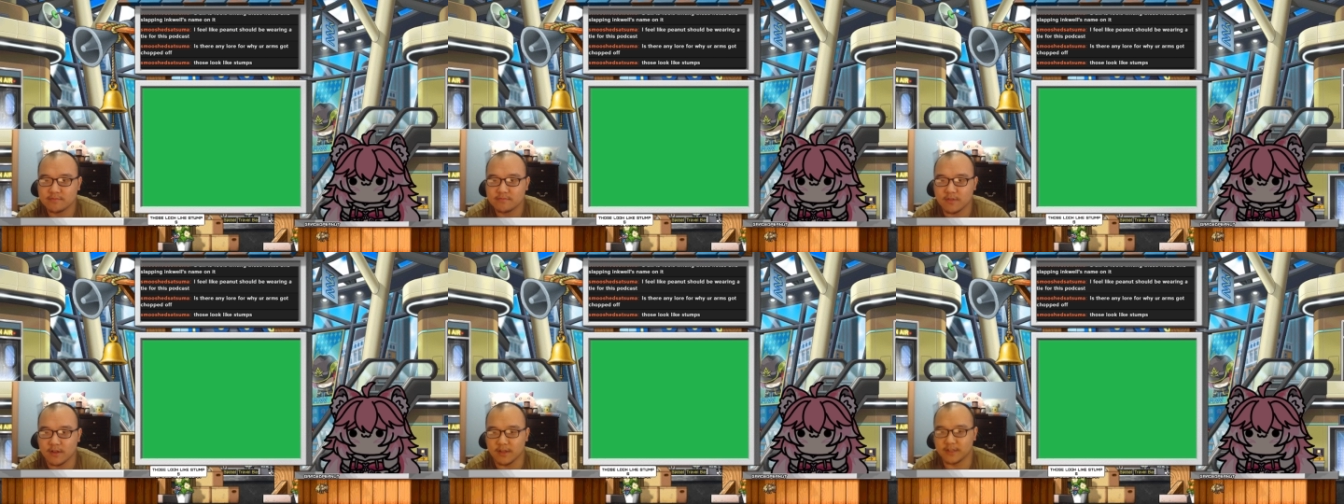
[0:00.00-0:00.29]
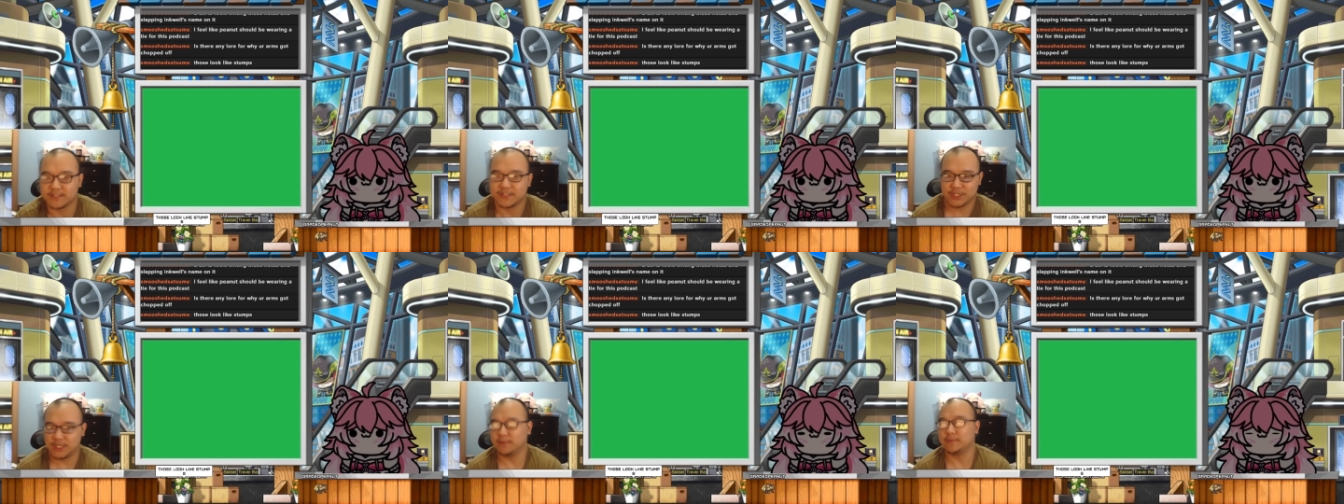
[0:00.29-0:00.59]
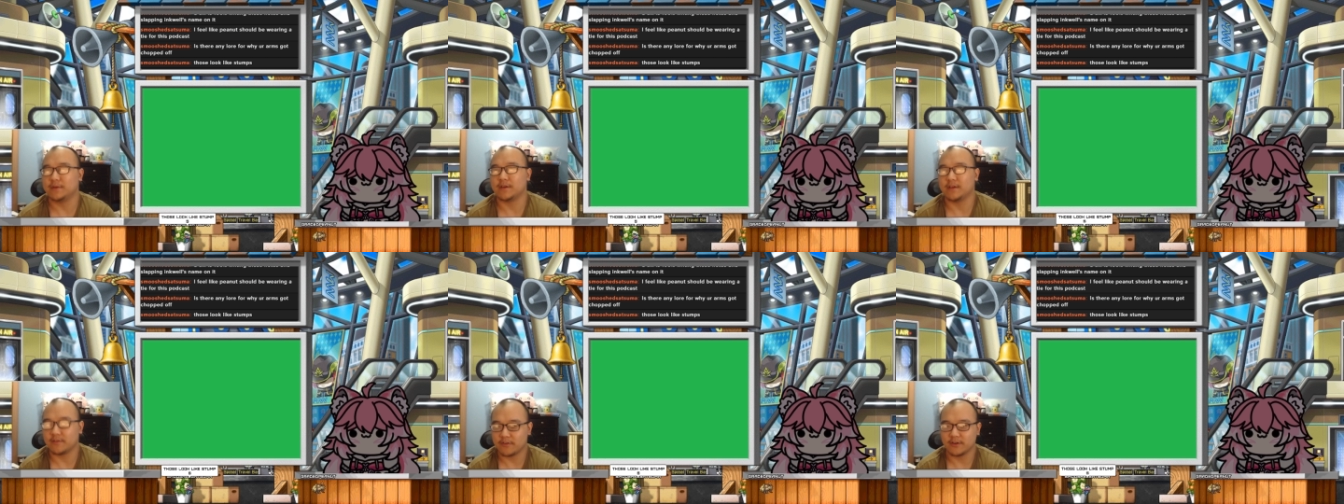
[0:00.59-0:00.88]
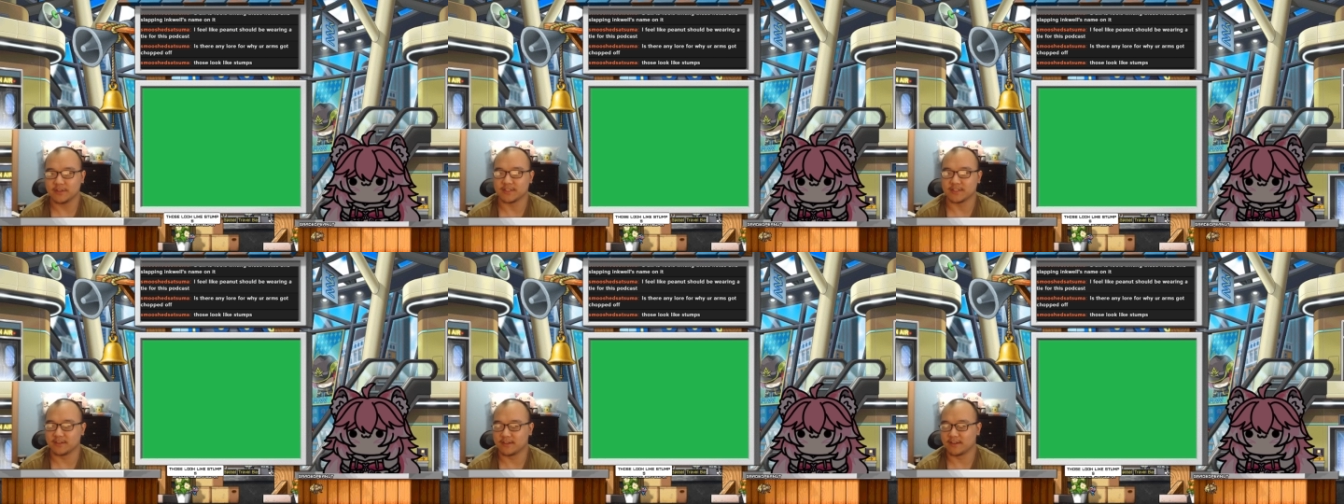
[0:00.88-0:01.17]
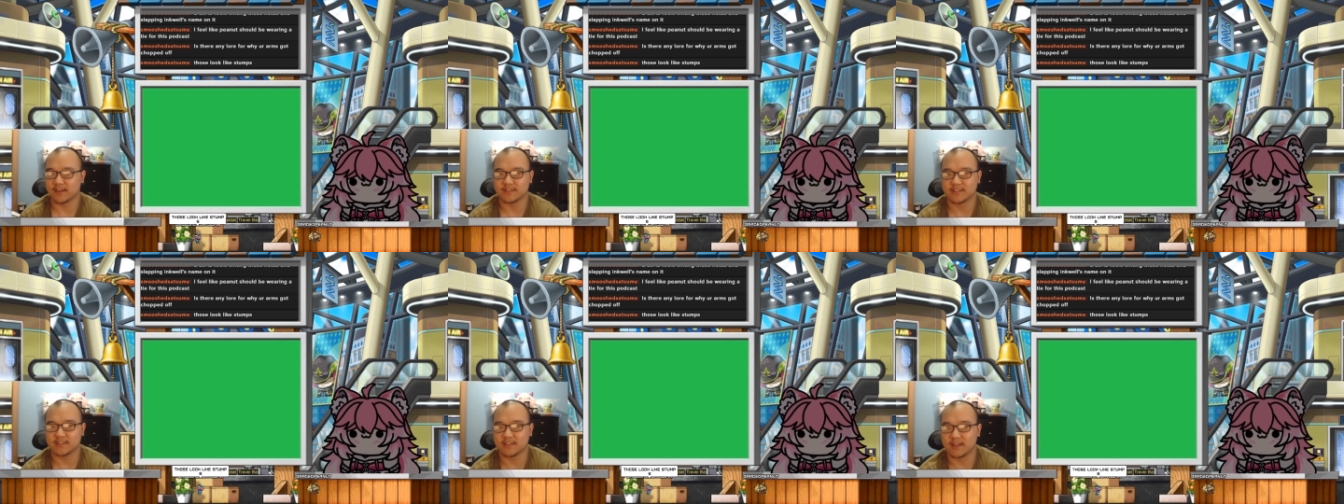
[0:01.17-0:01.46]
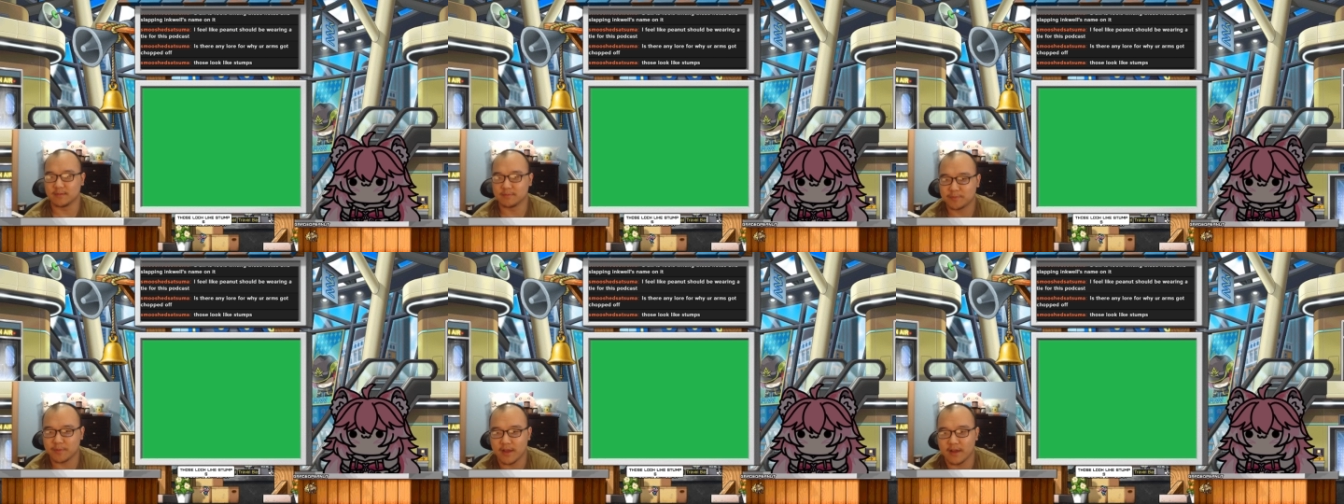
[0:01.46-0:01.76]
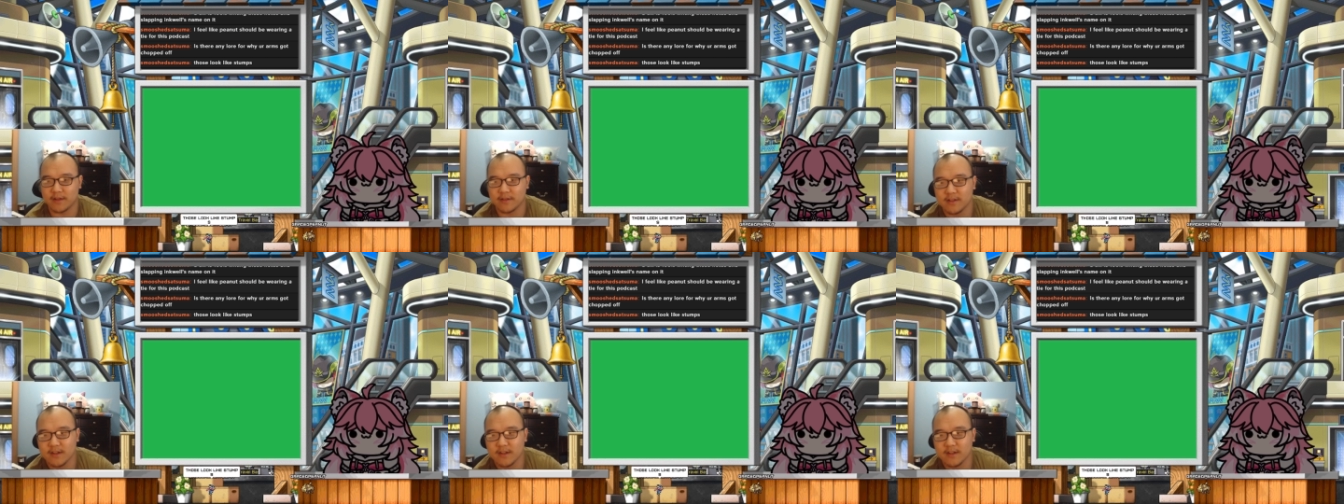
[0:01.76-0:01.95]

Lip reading: Well, it's chibi, of course they look like stumps. But yeah,